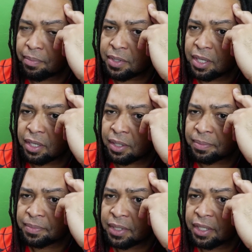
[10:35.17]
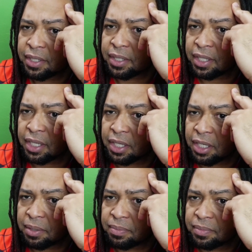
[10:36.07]
till the
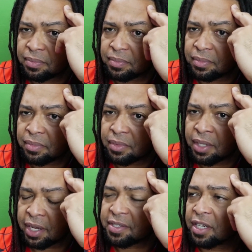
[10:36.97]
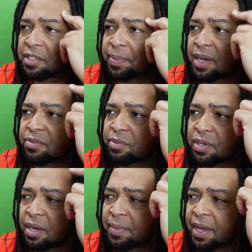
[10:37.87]
next Xbox will
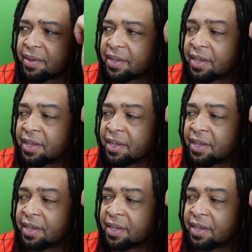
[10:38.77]
come out.